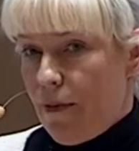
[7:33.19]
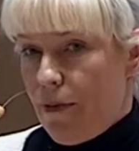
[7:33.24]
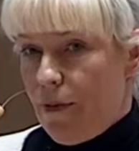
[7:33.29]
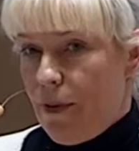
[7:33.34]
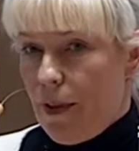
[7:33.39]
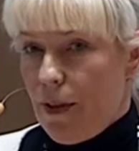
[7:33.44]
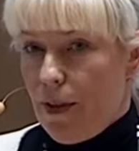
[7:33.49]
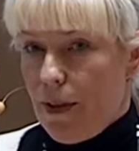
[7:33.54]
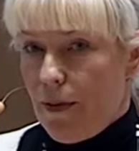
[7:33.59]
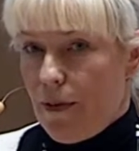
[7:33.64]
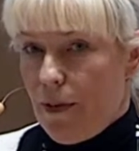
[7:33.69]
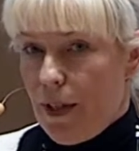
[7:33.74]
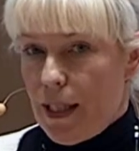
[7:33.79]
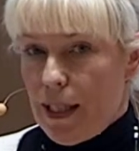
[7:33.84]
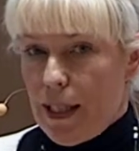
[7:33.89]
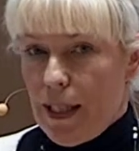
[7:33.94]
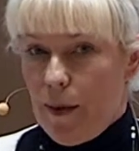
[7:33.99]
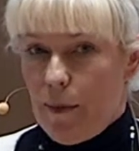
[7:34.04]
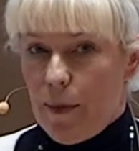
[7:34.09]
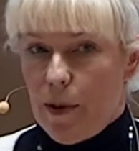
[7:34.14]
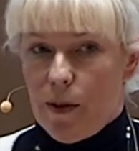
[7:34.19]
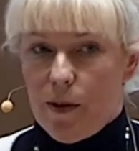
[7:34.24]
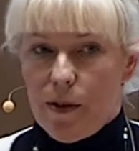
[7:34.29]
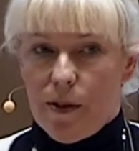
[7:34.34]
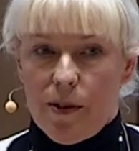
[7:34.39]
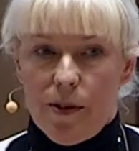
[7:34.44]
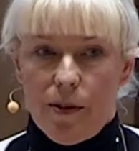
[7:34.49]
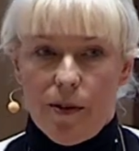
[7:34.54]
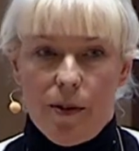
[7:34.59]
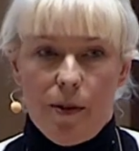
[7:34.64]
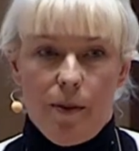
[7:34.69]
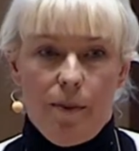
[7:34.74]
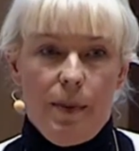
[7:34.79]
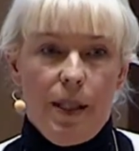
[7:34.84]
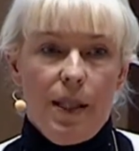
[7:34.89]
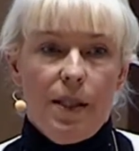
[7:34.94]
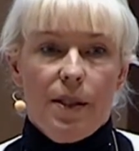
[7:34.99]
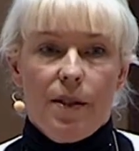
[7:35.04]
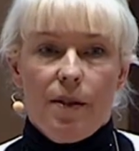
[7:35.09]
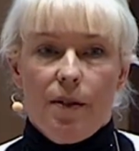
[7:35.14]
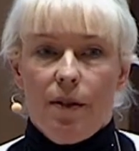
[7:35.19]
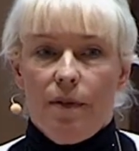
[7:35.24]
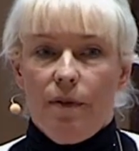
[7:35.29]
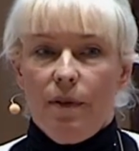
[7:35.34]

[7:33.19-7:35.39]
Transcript: for example, also the Minister